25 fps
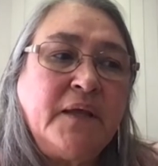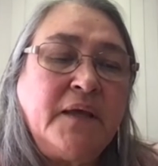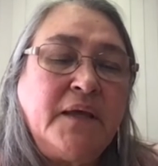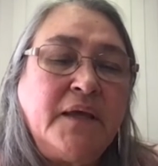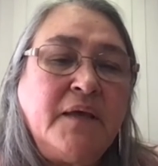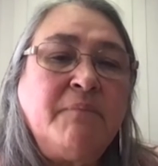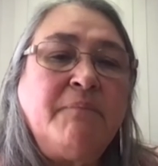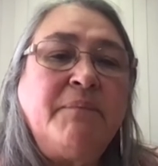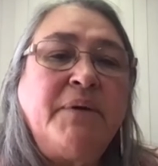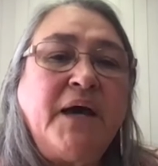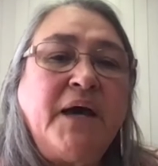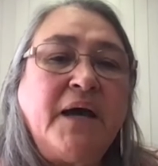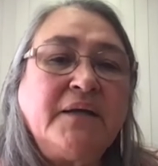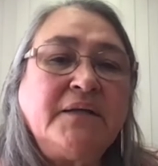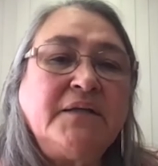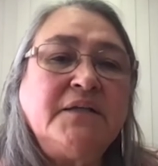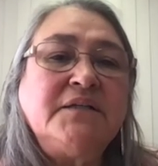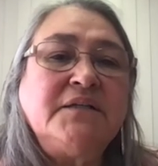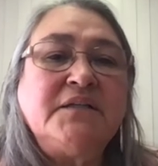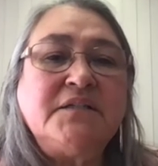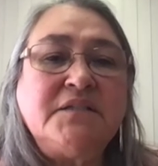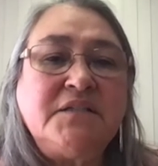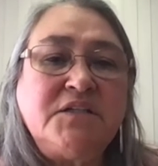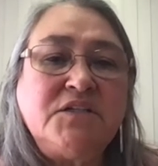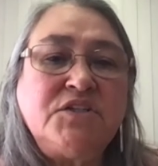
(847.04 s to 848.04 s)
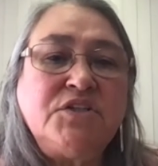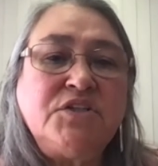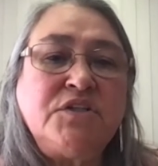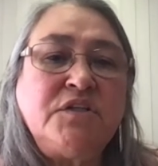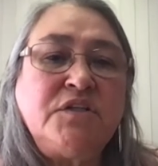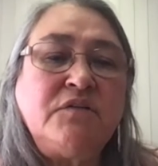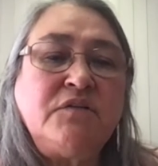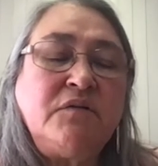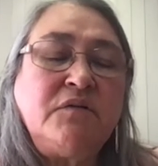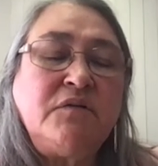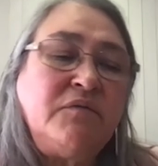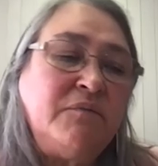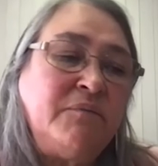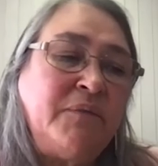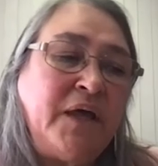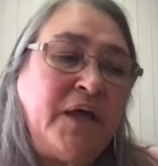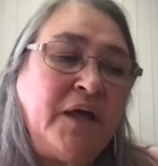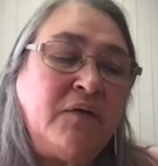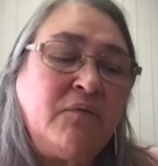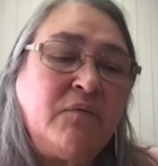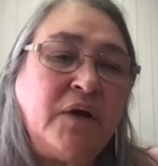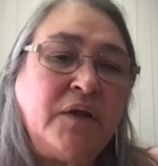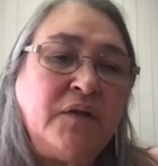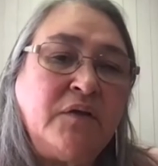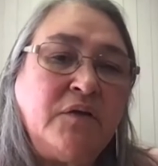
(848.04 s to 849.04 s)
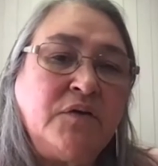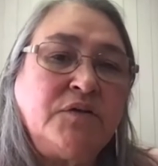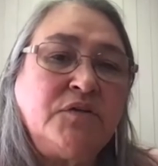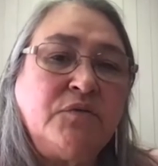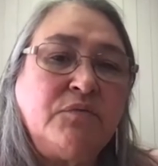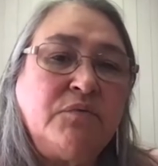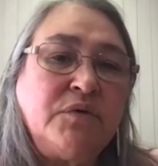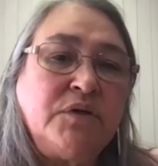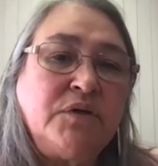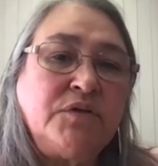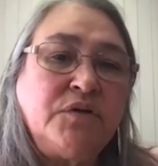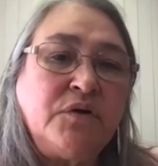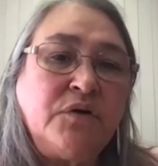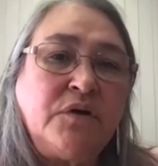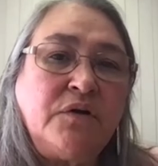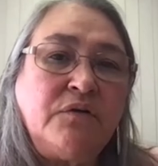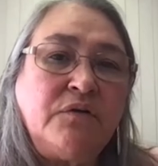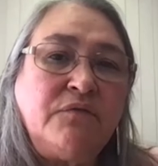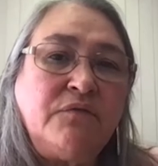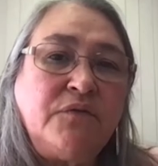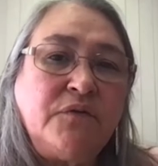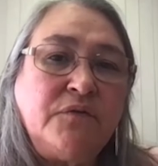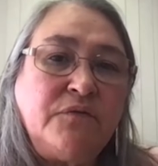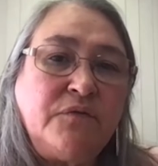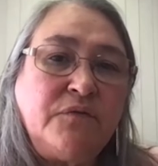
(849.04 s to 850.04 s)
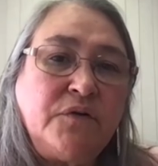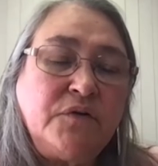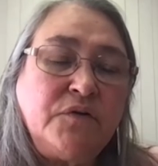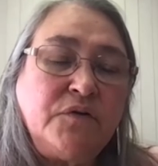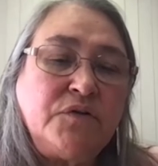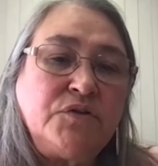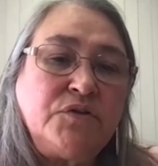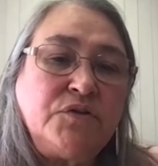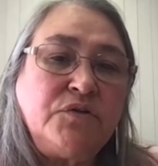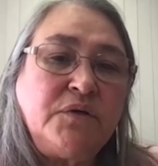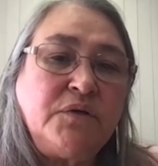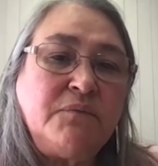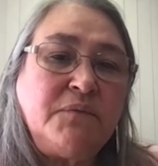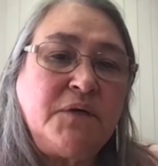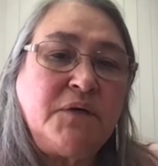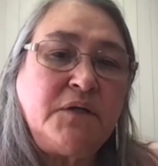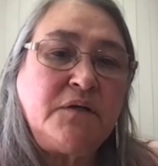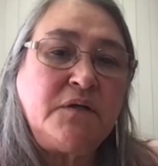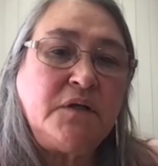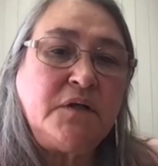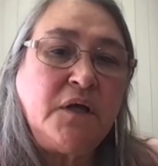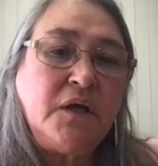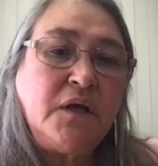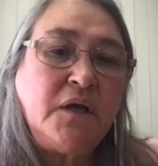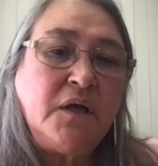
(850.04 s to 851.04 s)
impact a decision to make whether to return for further treatment